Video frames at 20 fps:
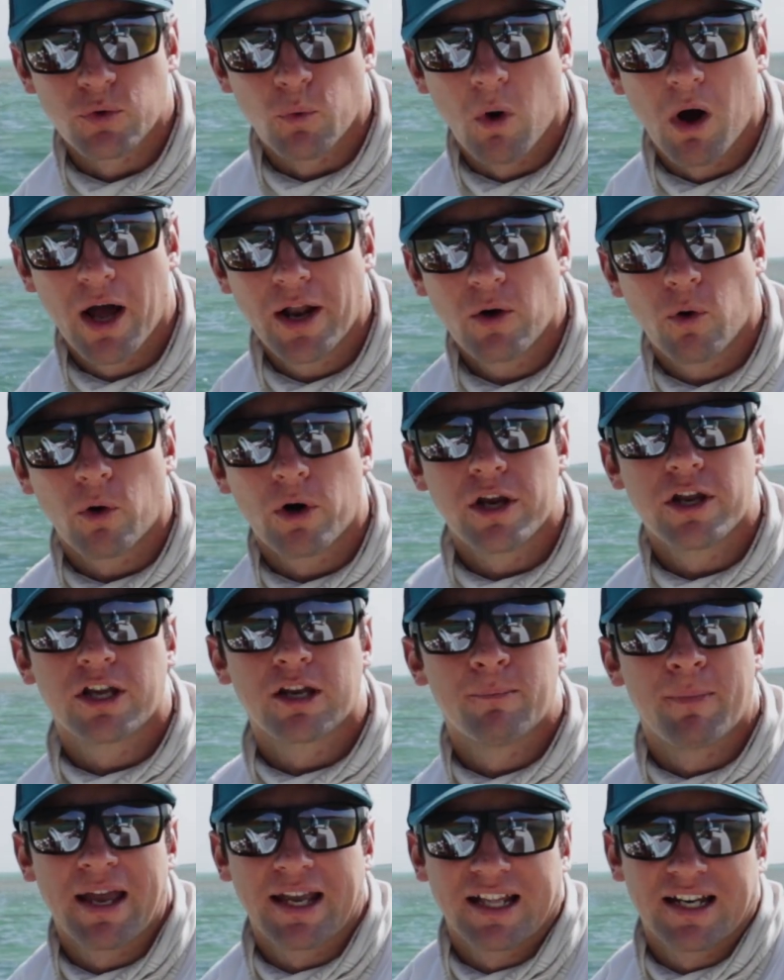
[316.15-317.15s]
you want, or you
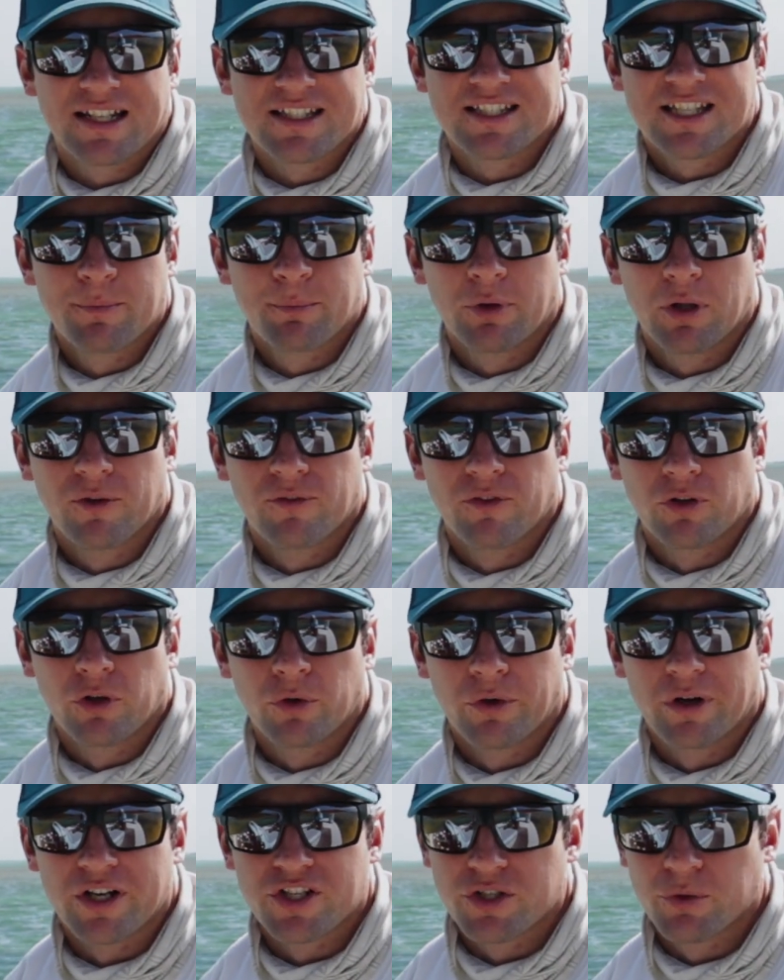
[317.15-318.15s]
can make it as simple of a
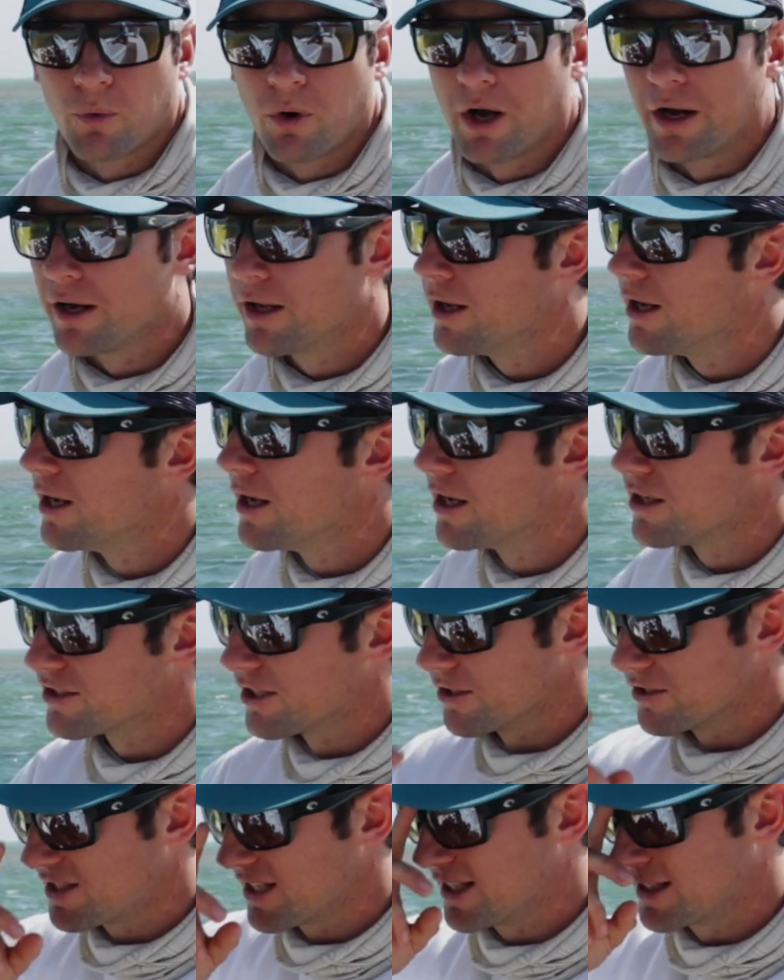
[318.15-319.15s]
lure as you want.
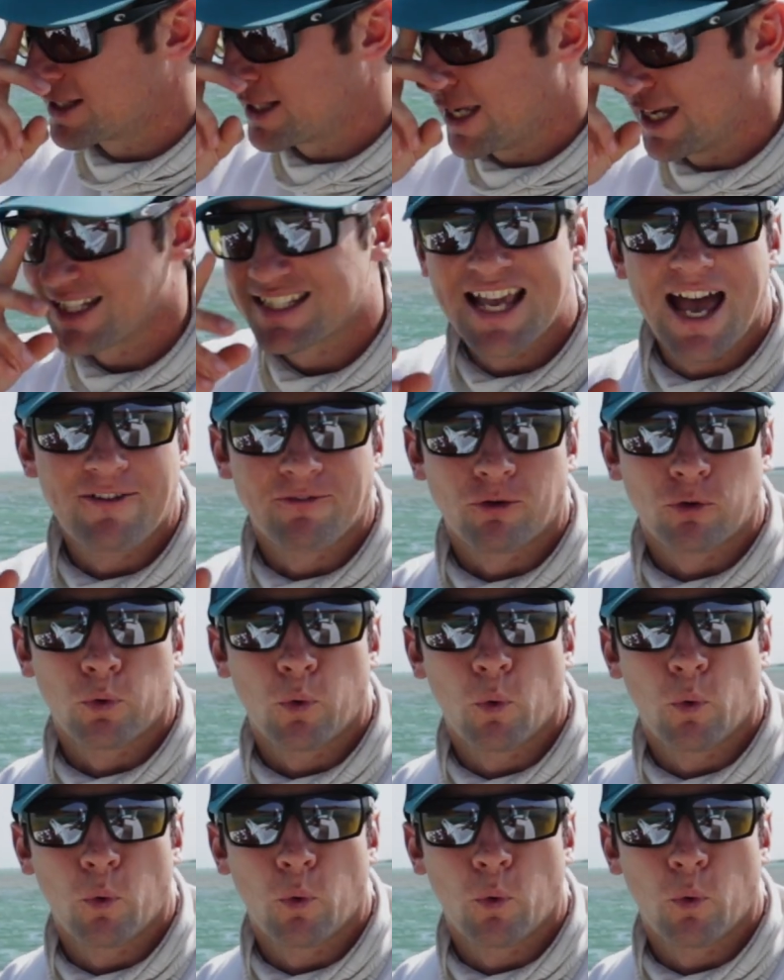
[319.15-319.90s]
So since kids have